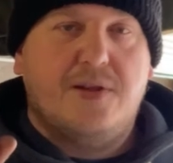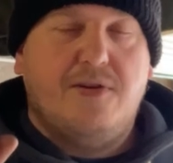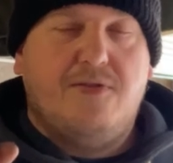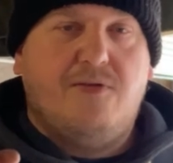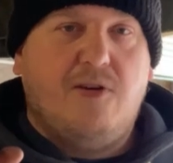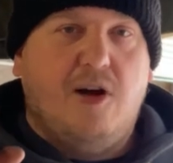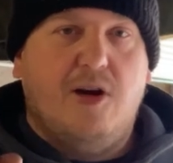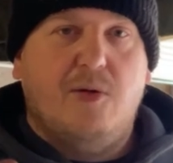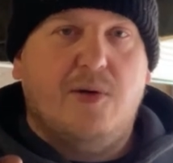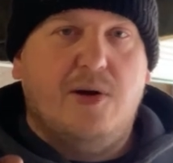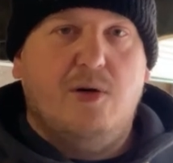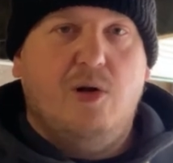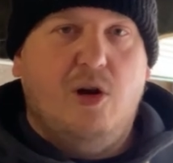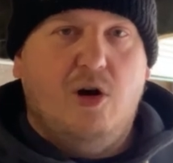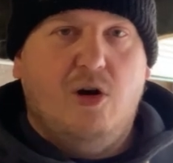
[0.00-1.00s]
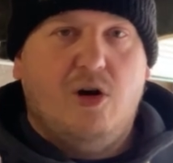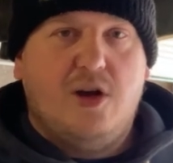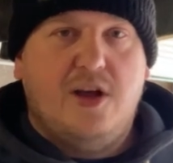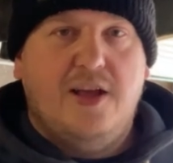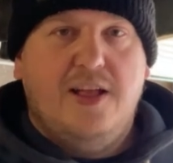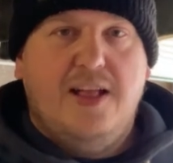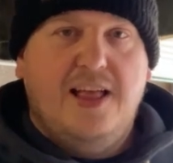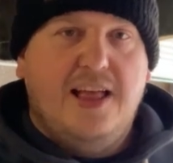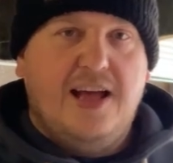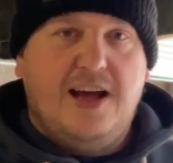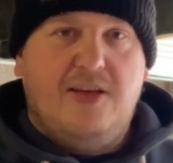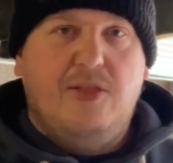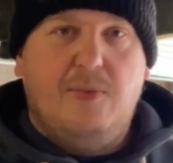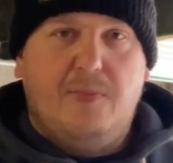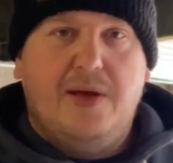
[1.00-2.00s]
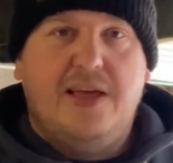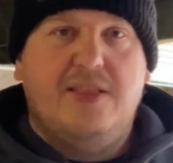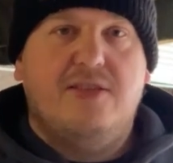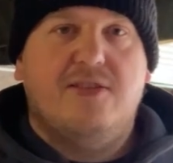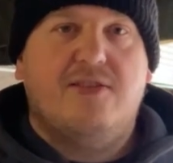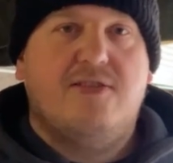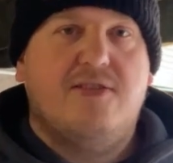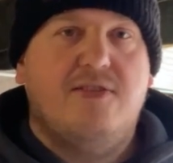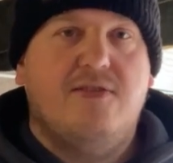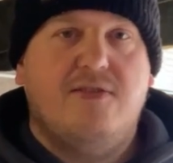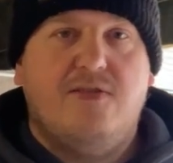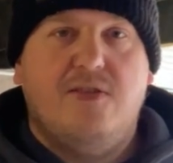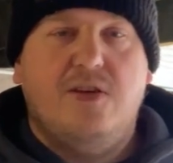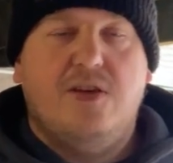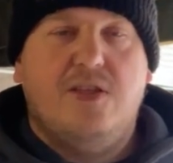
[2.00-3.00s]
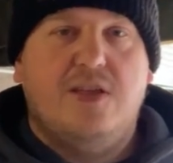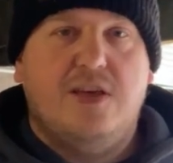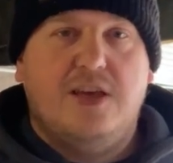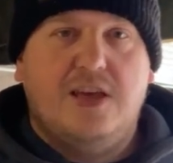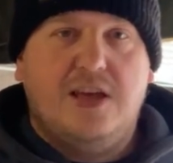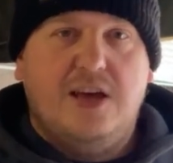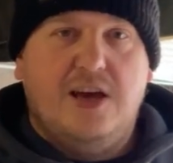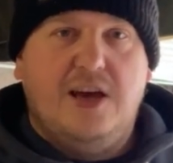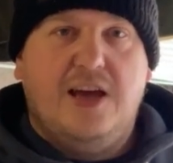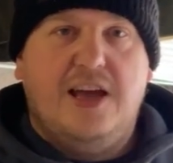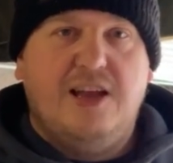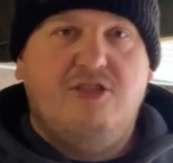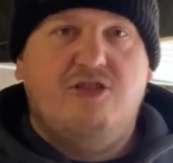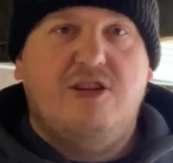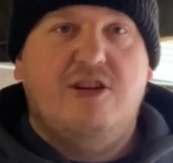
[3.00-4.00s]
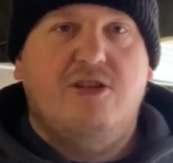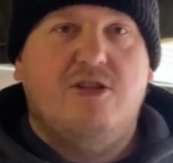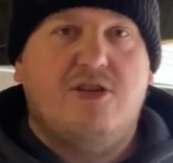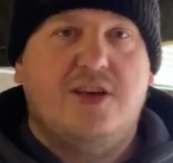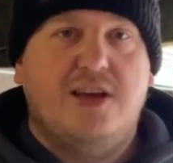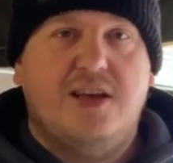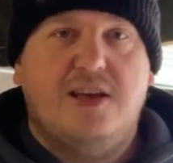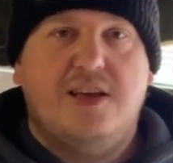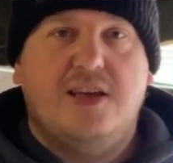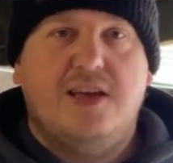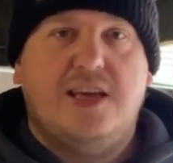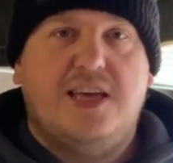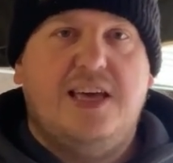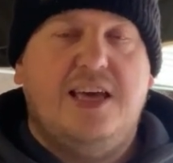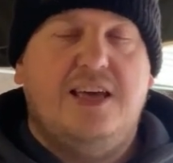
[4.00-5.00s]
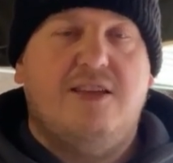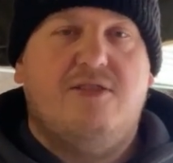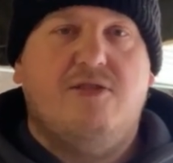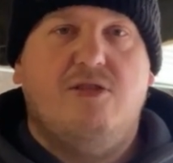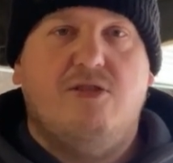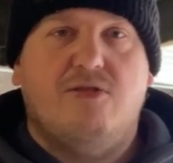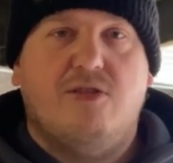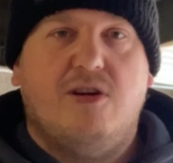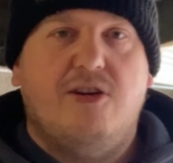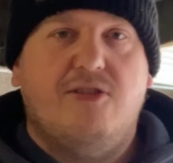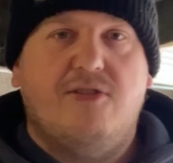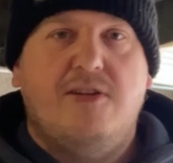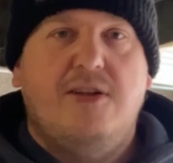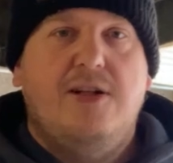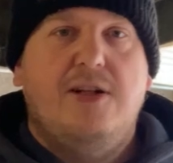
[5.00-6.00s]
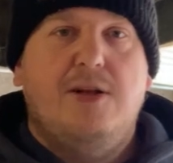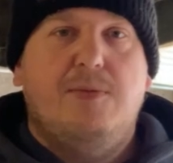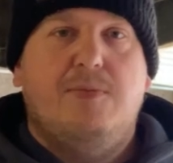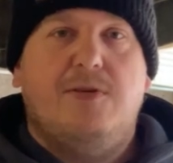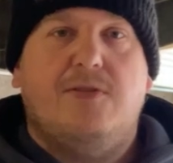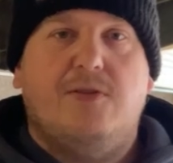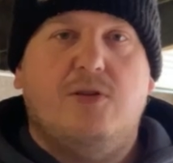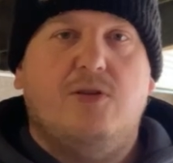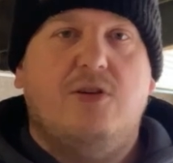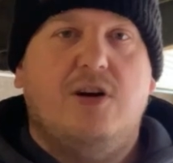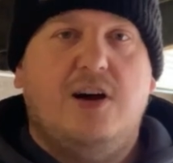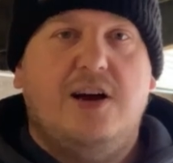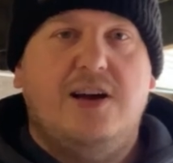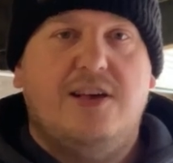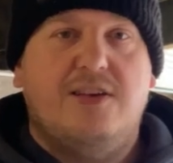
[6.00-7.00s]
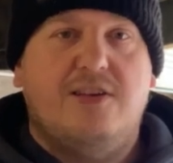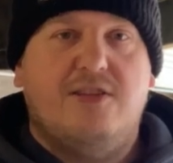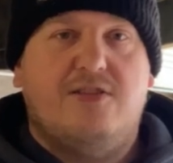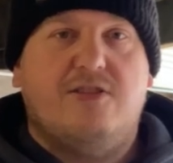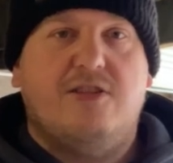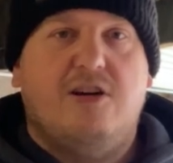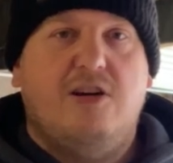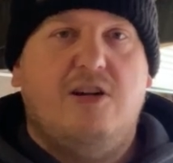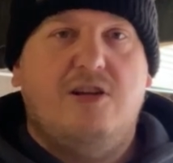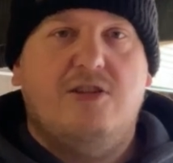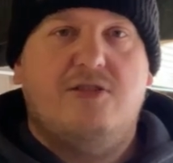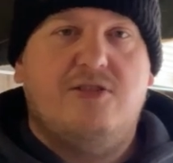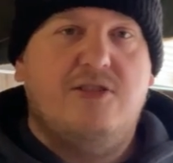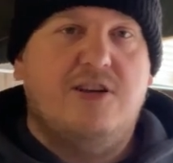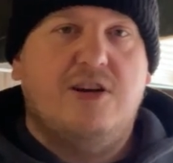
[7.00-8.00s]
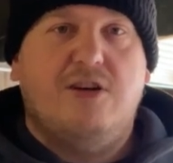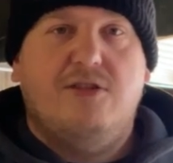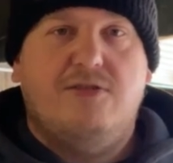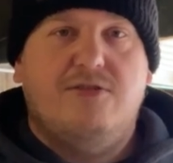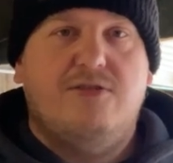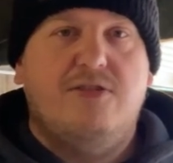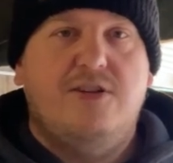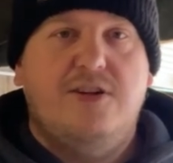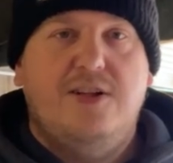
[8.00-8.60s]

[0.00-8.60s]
flywheel lock and the pins for the engine locking kit to arrive before I start loosening off